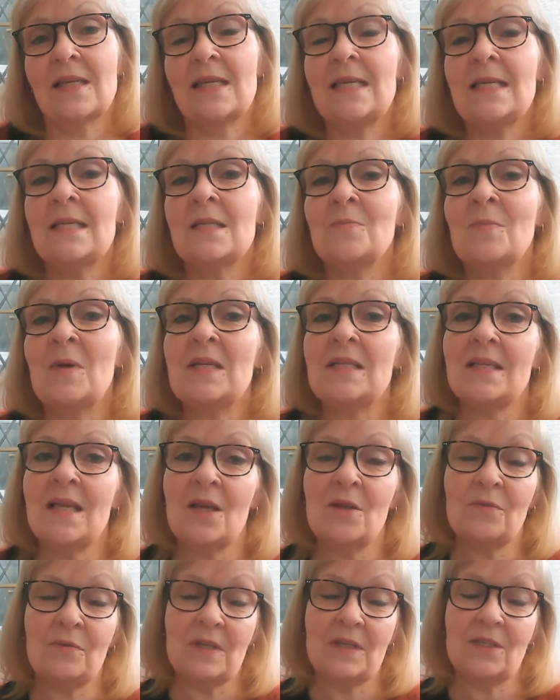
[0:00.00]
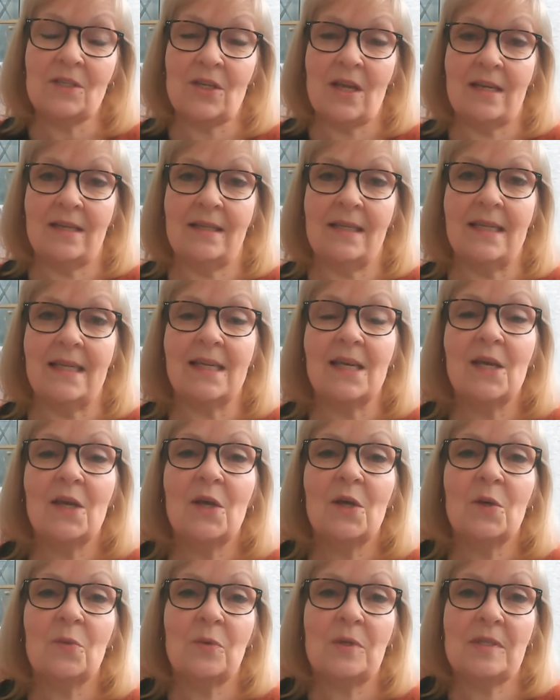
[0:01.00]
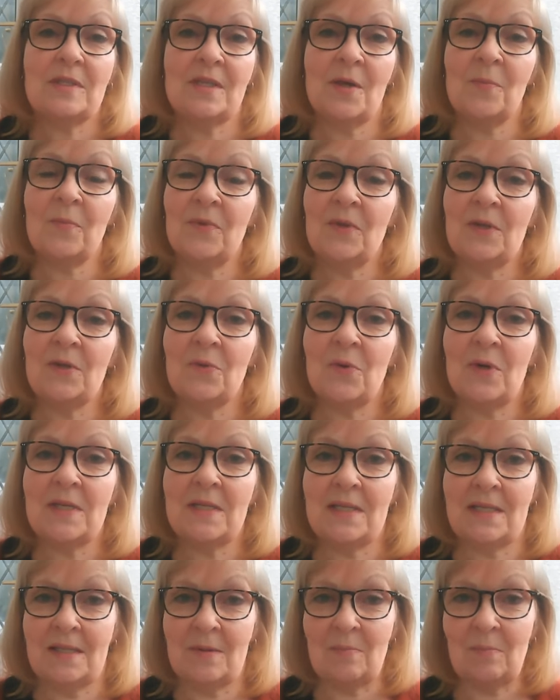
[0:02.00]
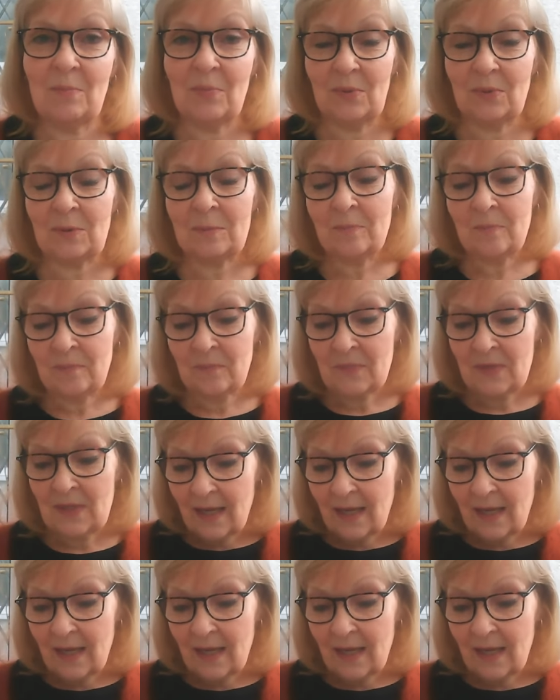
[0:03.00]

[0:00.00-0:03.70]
ease myself in gently with something quite simple.